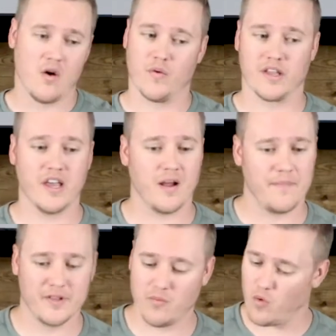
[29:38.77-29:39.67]
We get
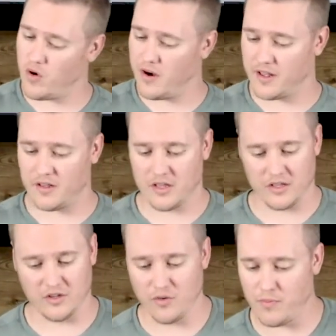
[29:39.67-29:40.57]
up in the morning,
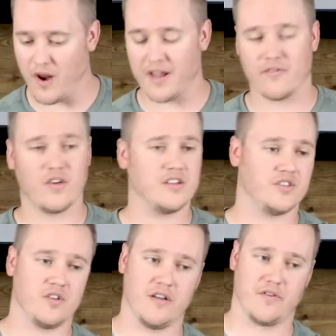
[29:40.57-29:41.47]
you do
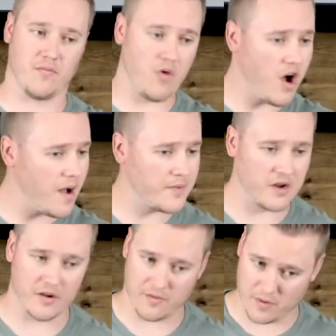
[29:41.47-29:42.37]
breakfast. If you're a mom, you
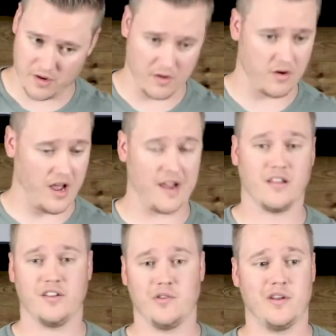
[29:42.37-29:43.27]
know, you're
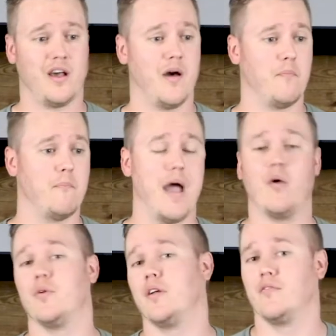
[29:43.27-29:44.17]
likely doing a
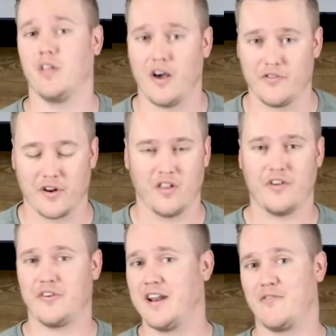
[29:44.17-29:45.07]
mountain of laundry.
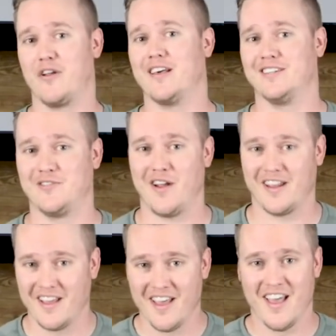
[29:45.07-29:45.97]
Laundry never ends, right?